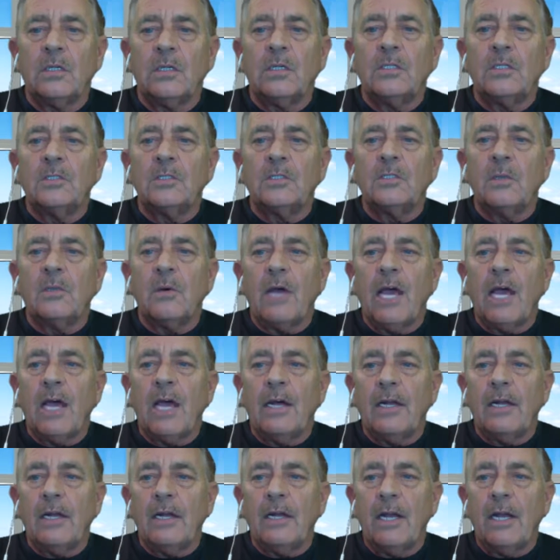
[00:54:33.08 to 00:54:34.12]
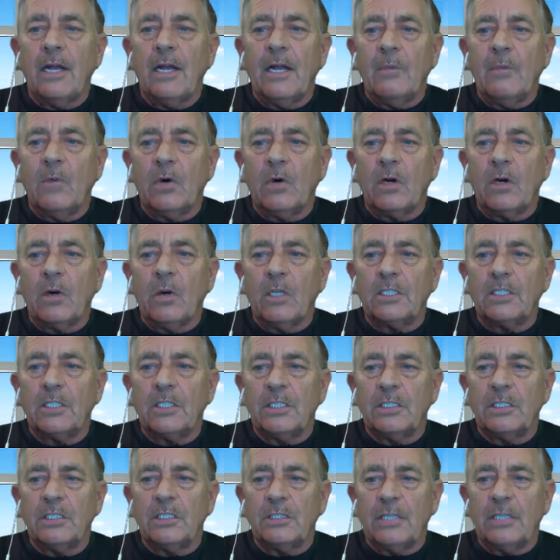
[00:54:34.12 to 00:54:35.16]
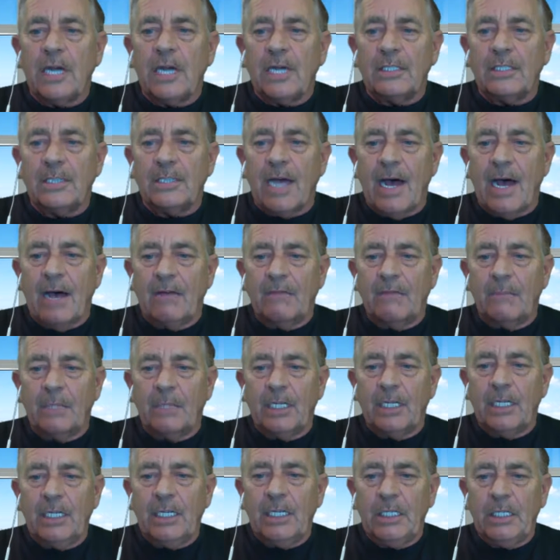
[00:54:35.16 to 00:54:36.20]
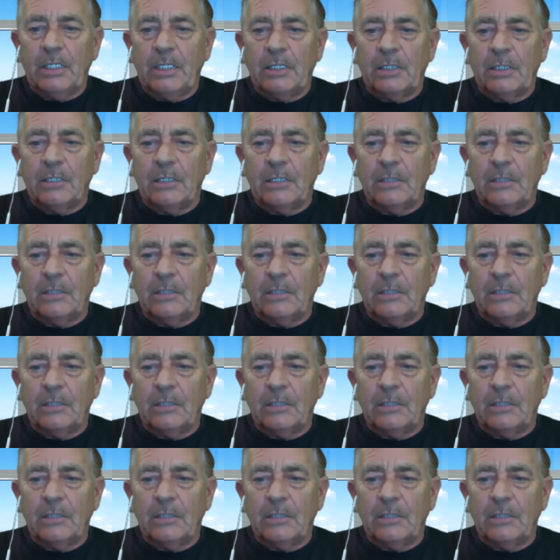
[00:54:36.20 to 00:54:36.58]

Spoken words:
So add in any more questions you guys have, please.